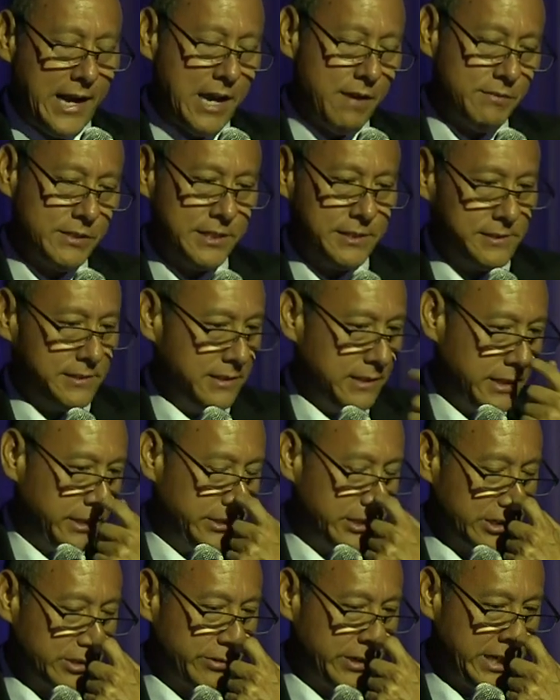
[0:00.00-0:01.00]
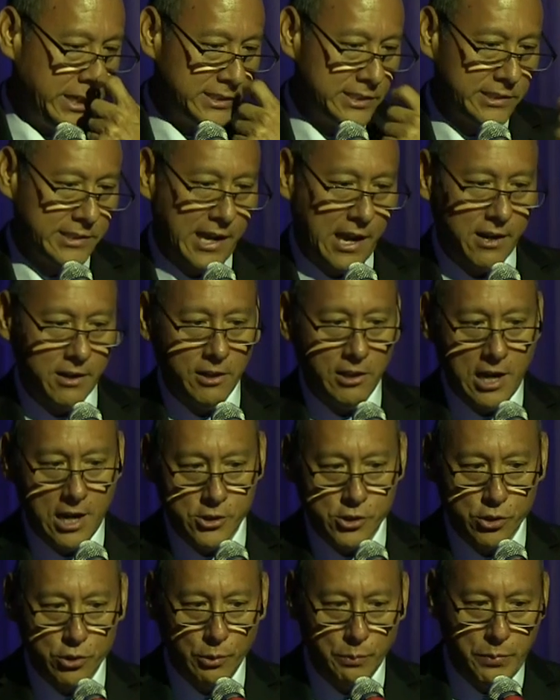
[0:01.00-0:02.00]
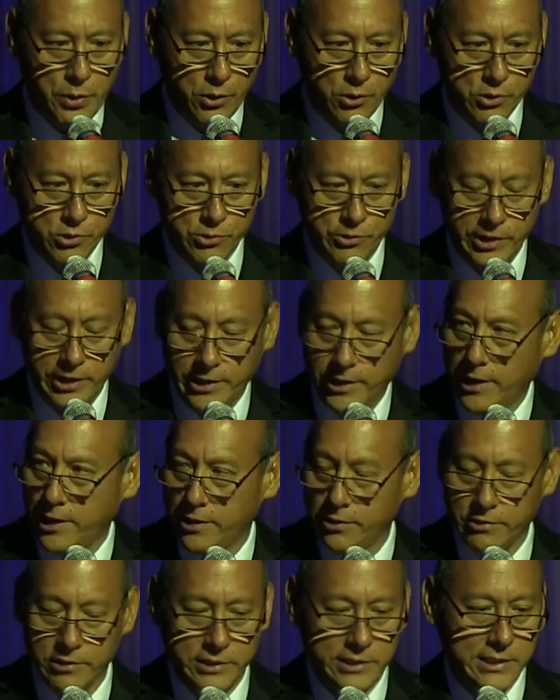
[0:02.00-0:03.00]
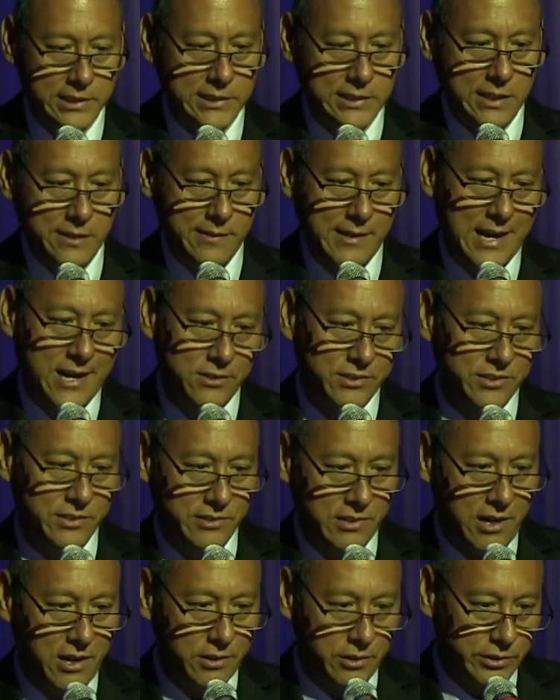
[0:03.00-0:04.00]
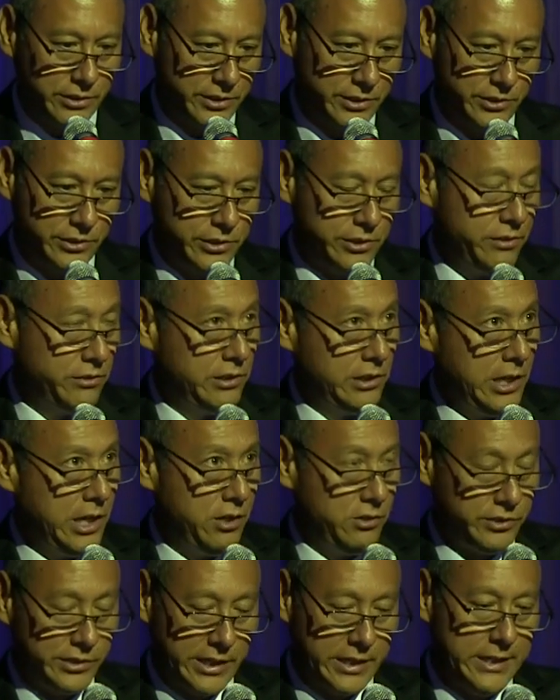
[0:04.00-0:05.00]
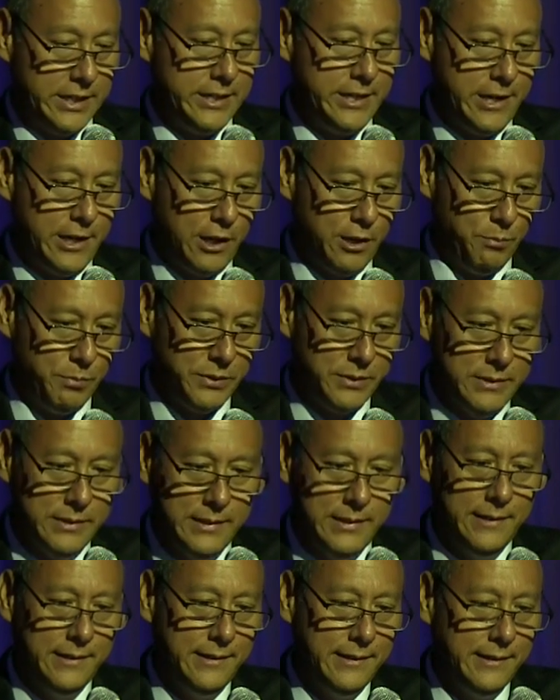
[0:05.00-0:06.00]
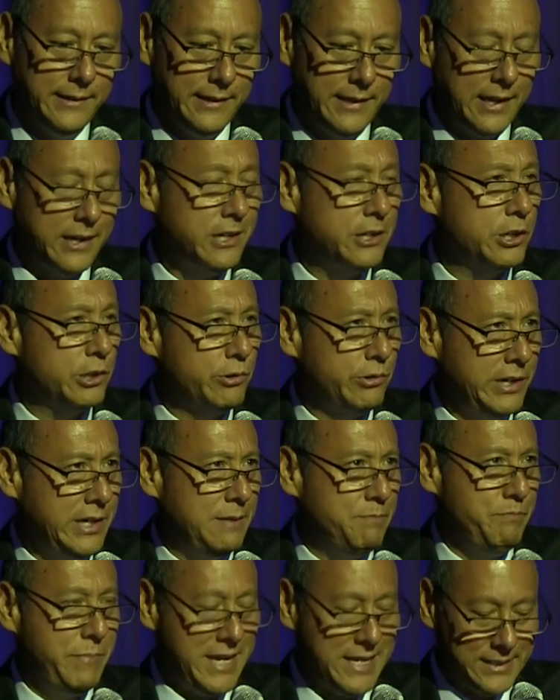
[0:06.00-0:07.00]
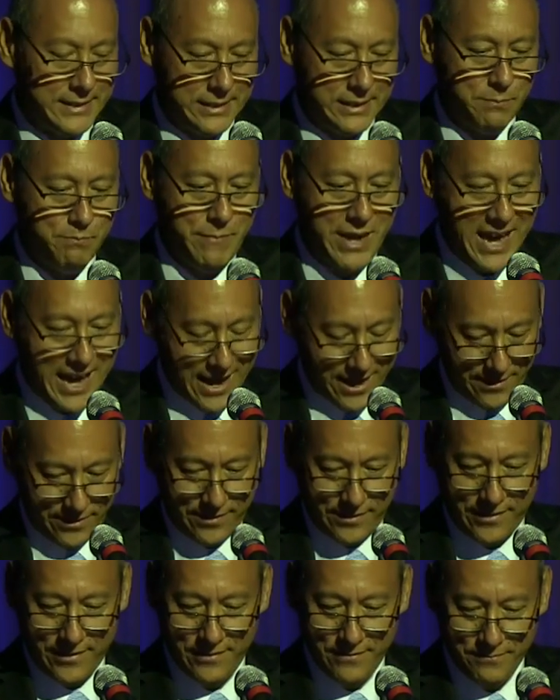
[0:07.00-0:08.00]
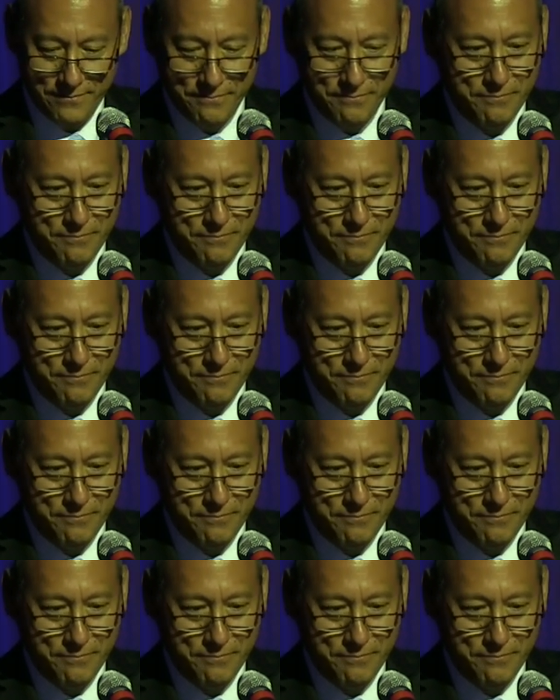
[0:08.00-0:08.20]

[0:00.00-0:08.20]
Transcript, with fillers: I have a, a degree in scatological poetry and $160,000 in student loans. I need help. Get a degree in basic math.